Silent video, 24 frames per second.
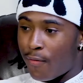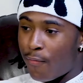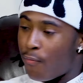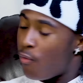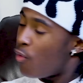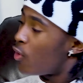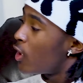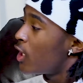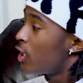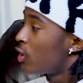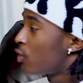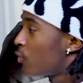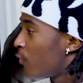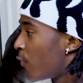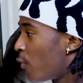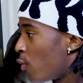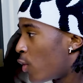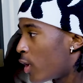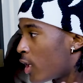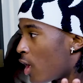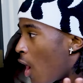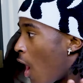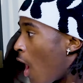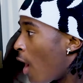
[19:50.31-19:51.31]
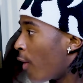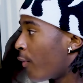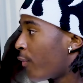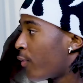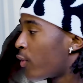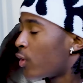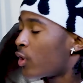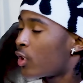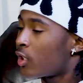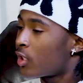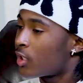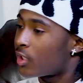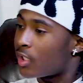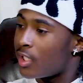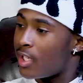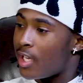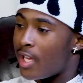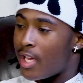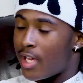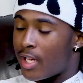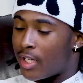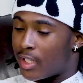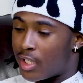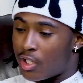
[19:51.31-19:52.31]
40 offers,
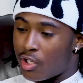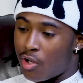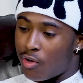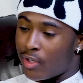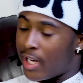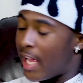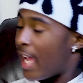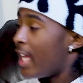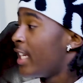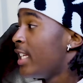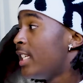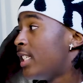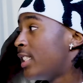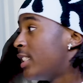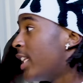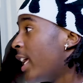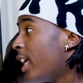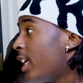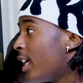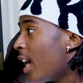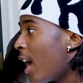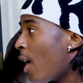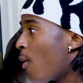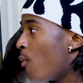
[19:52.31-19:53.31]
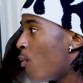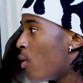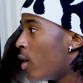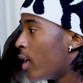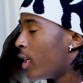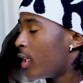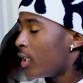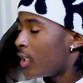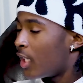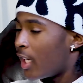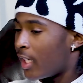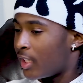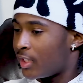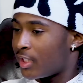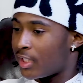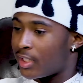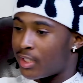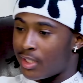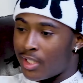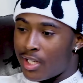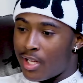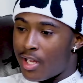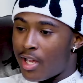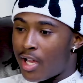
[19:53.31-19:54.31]
could go to any state I want. Like
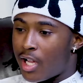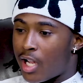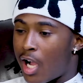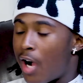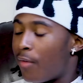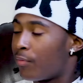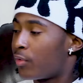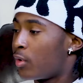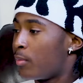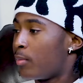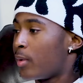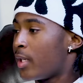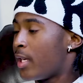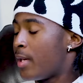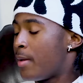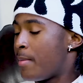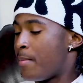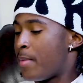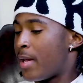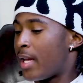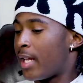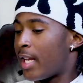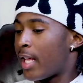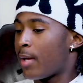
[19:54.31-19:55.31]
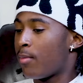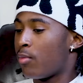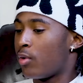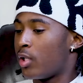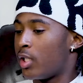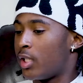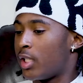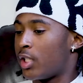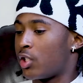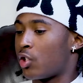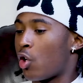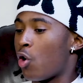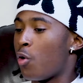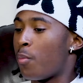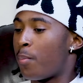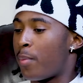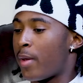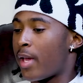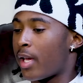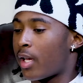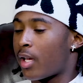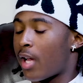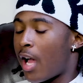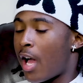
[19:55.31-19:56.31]
just comfortably being able to just go
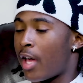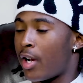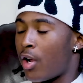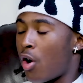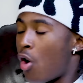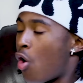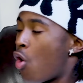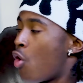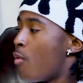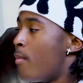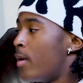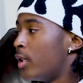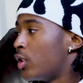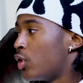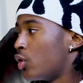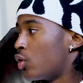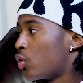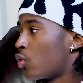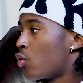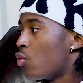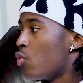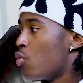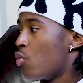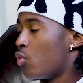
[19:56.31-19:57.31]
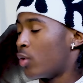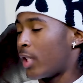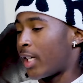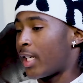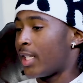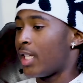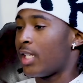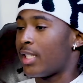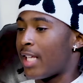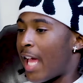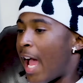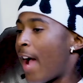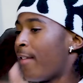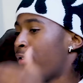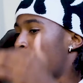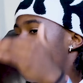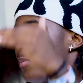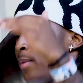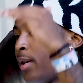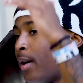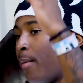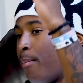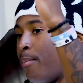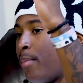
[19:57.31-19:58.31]
pick out of a whole bunch of schools. Like it doesn't have to
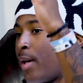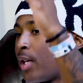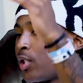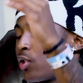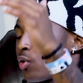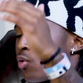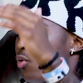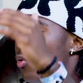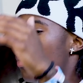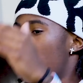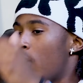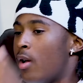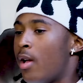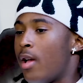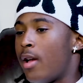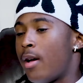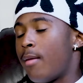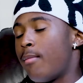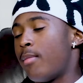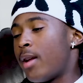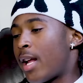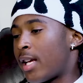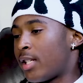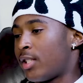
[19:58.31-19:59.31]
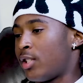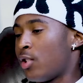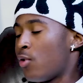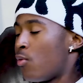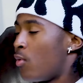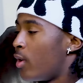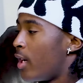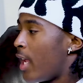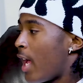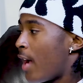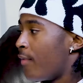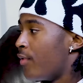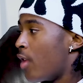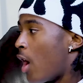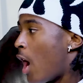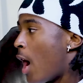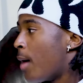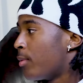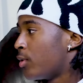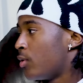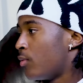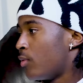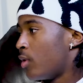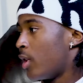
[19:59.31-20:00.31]
be a big school, but I still want to have the
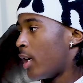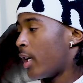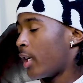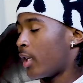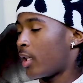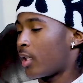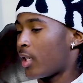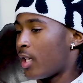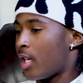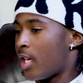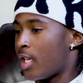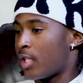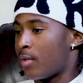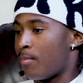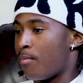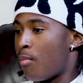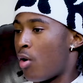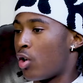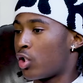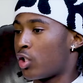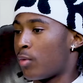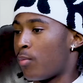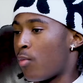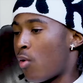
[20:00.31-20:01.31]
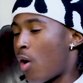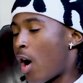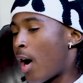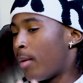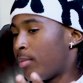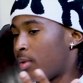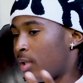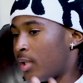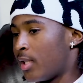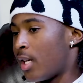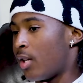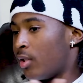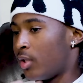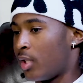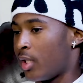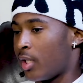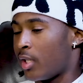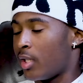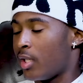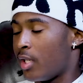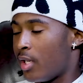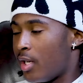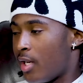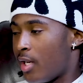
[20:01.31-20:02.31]
option. Like it's multiple options out there,